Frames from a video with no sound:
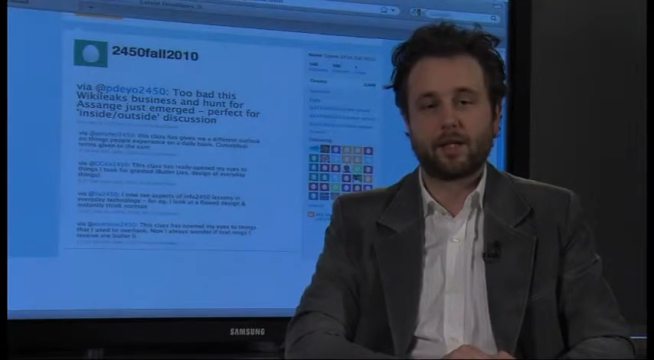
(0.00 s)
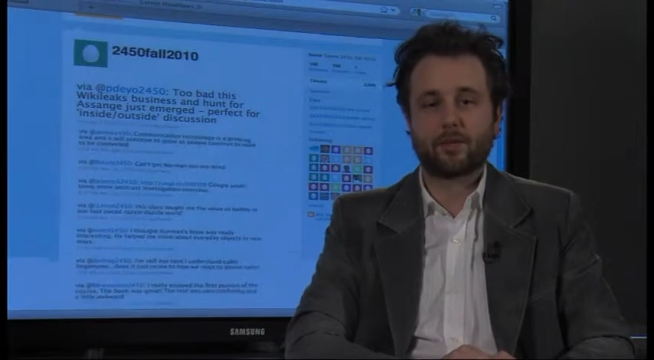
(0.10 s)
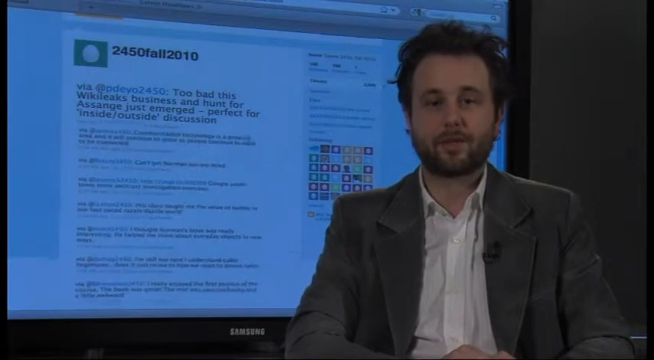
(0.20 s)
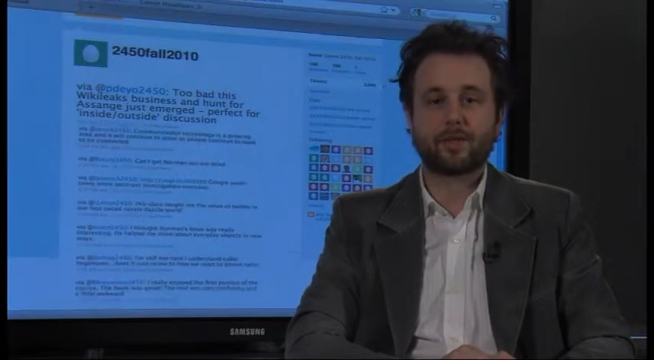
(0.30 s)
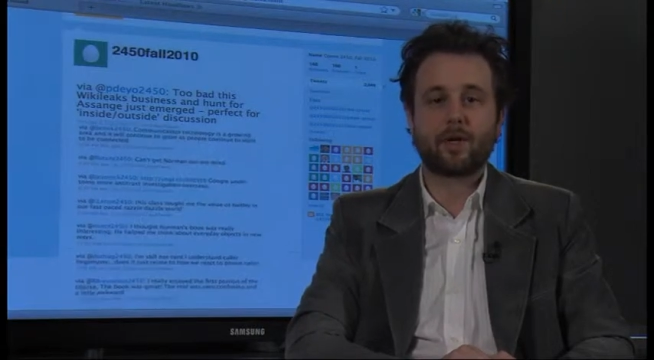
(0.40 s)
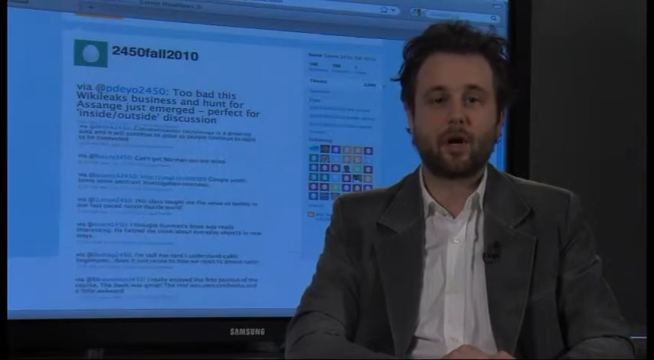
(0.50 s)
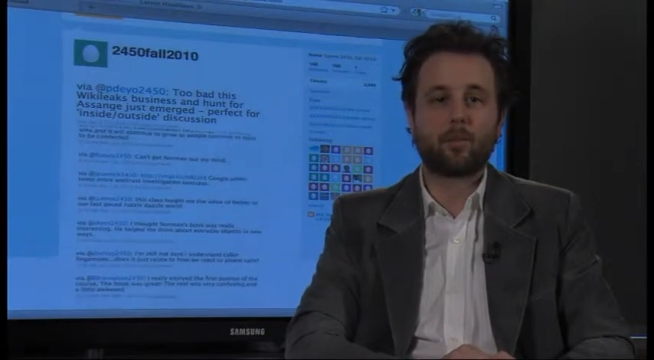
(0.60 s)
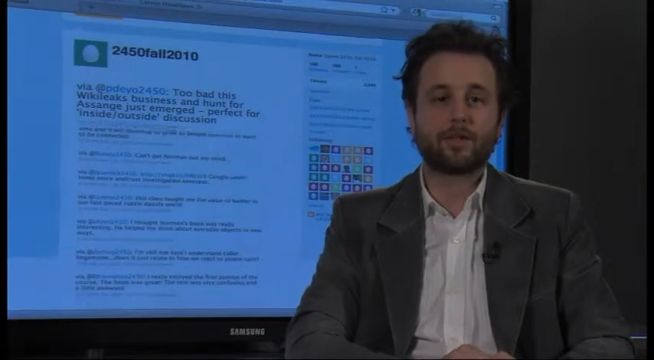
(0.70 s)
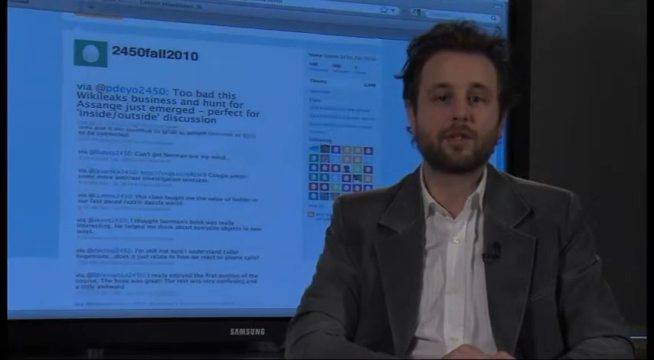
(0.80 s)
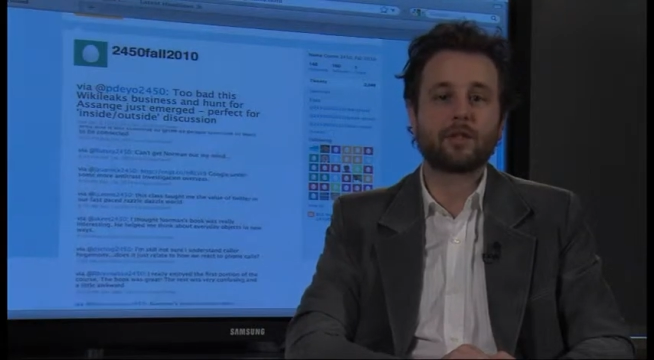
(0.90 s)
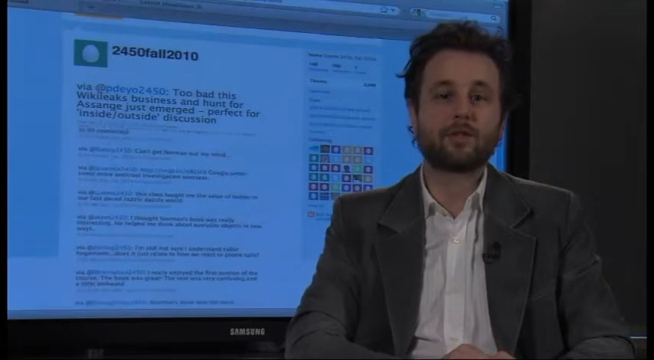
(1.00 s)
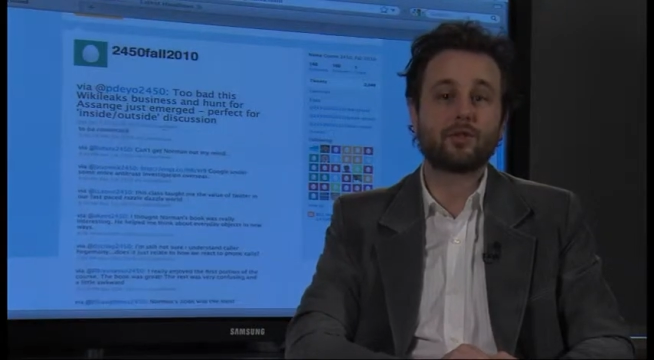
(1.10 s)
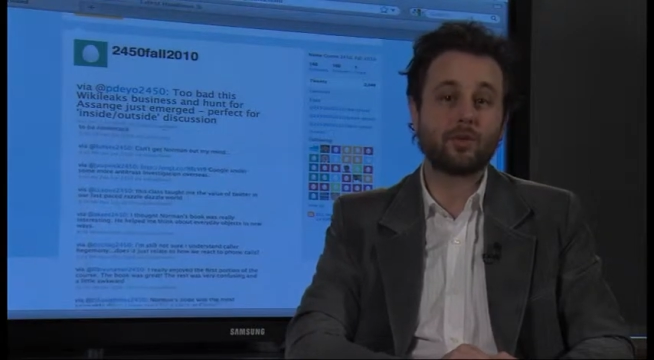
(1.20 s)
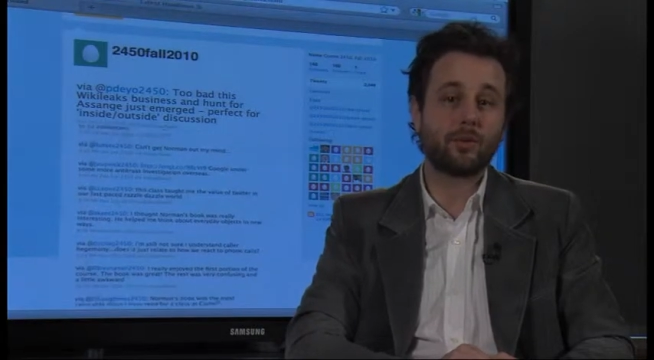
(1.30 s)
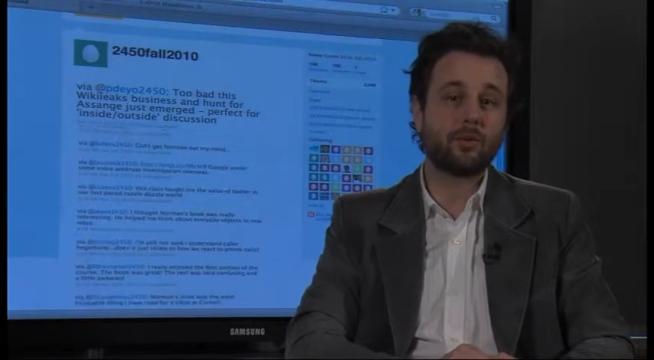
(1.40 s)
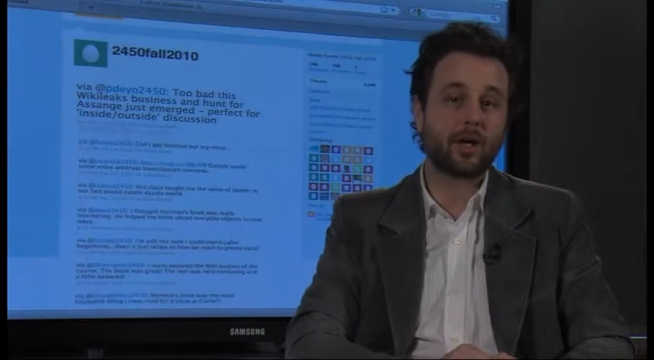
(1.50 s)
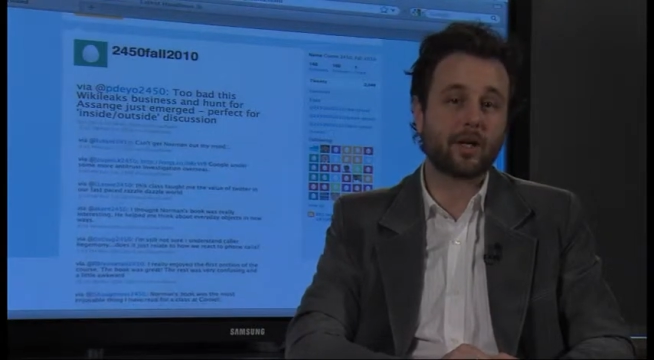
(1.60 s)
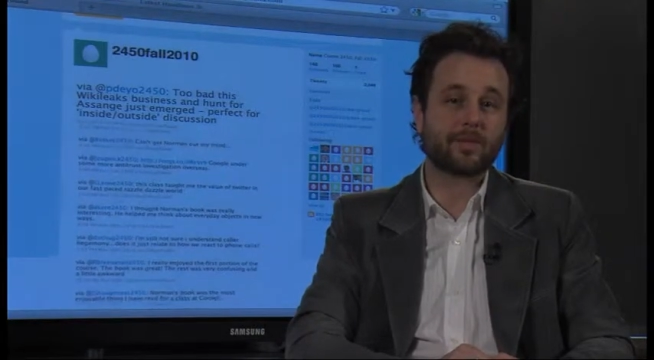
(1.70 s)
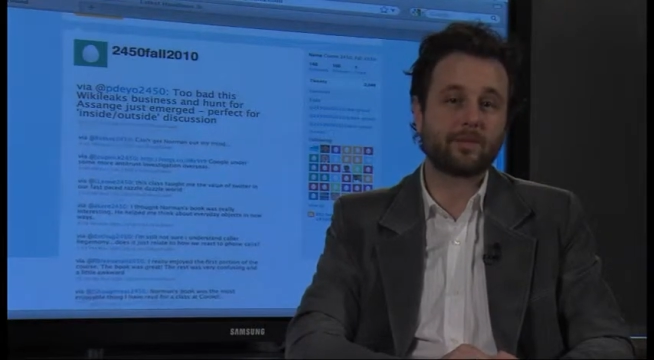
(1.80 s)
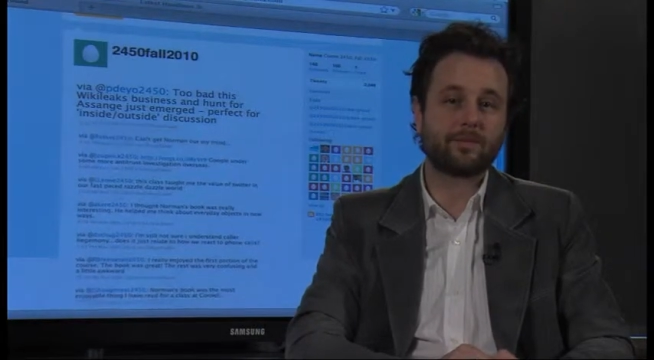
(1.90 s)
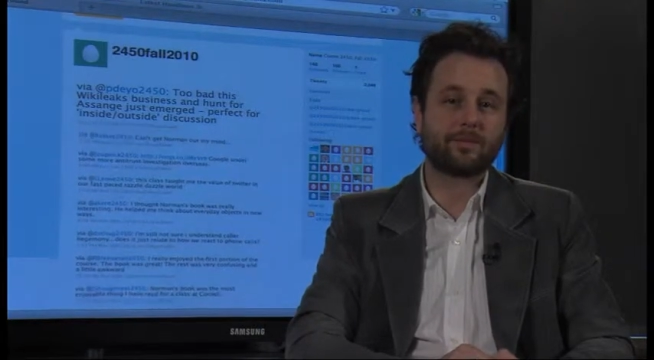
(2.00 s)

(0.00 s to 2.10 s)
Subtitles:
This is accomplished in two ways.